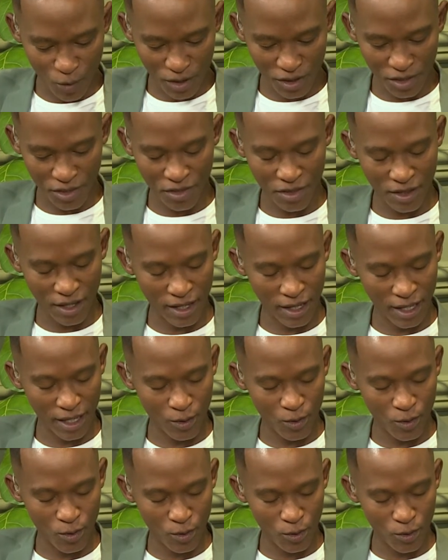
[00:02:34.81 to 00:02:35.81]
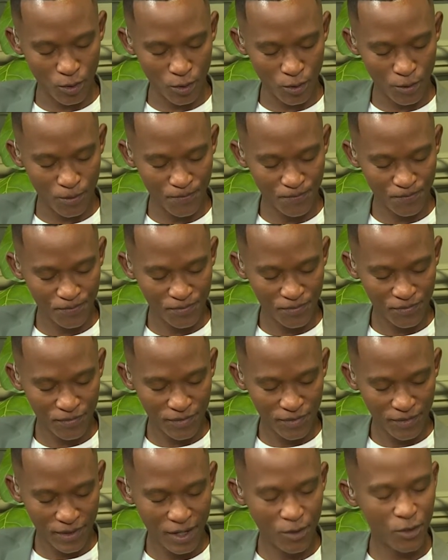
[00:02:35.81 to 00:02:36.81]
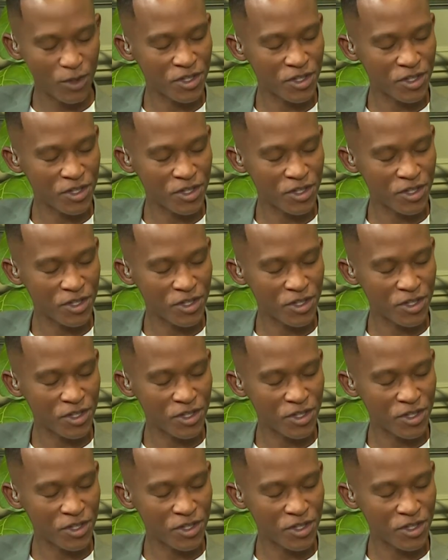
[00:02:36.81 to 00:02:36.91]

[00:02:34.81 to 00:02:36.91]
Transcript: with. Uh, Gemini